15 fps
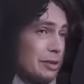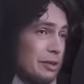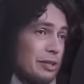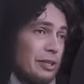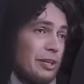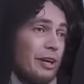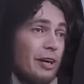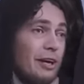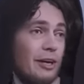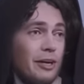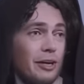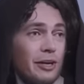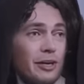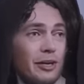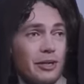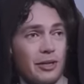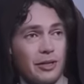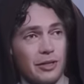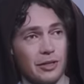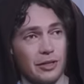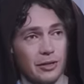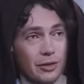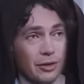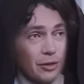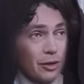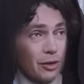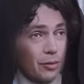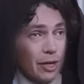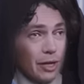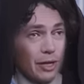did I? They
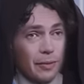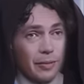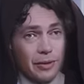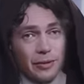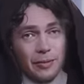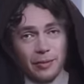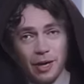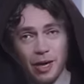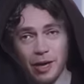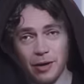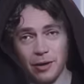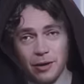all went up in the fire.